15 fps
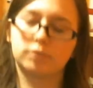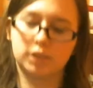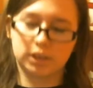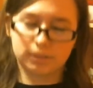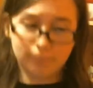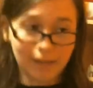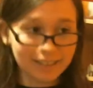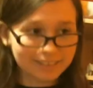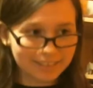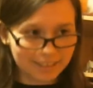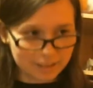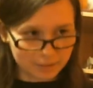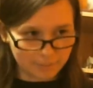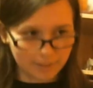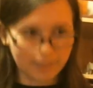
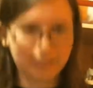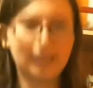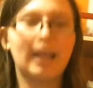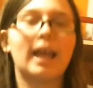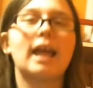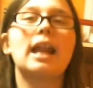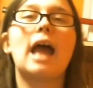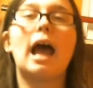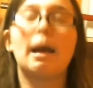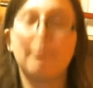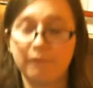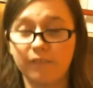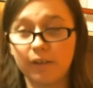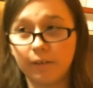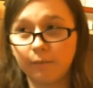message me and
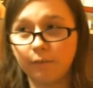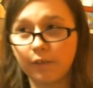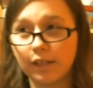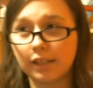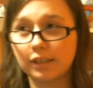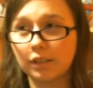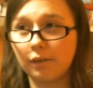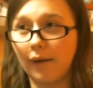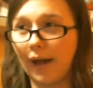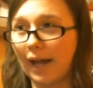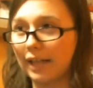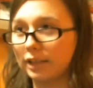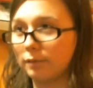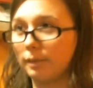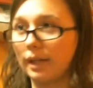feel free to
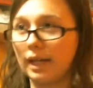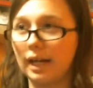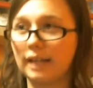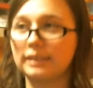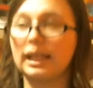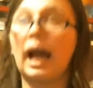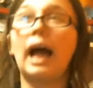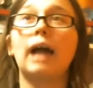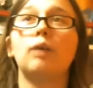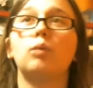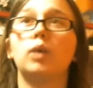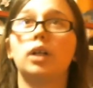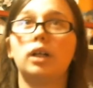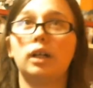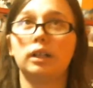ask because I
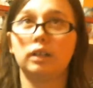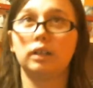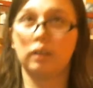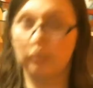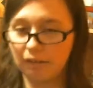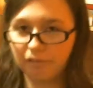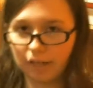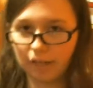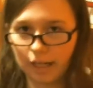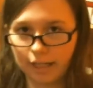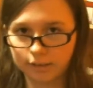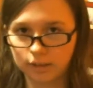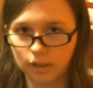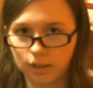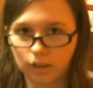would love to
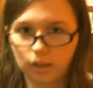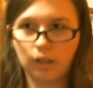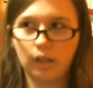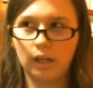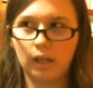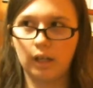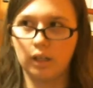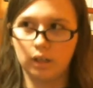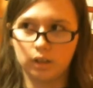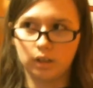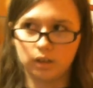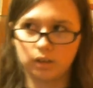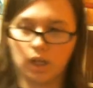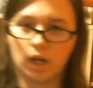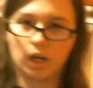answer.
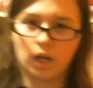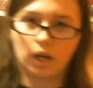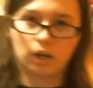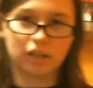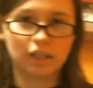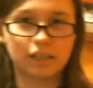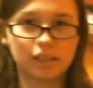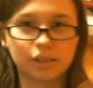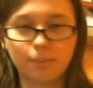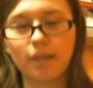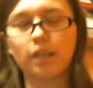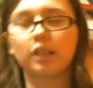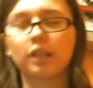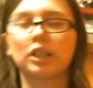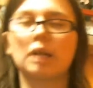So these
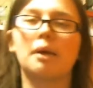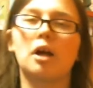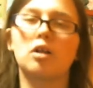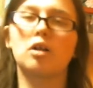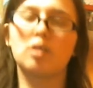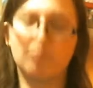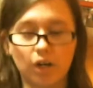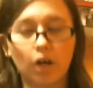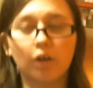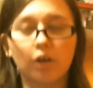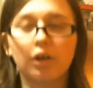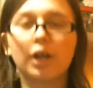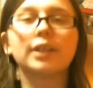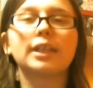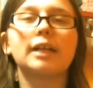opinions are my own. If you don't
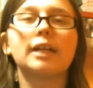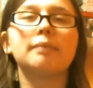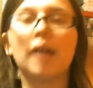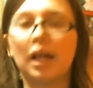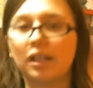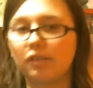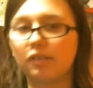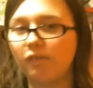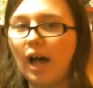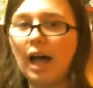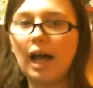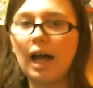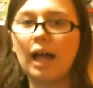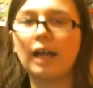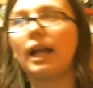agree with them, that's
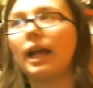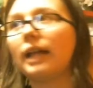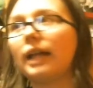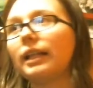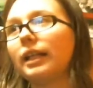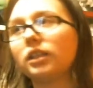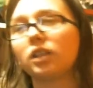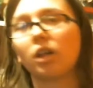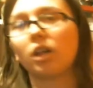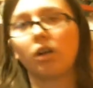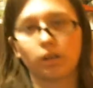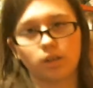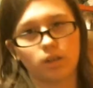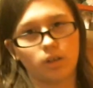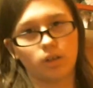fine. And let's go
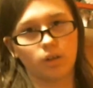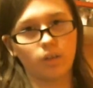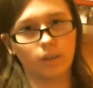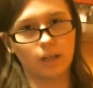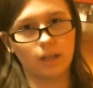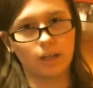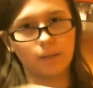on to the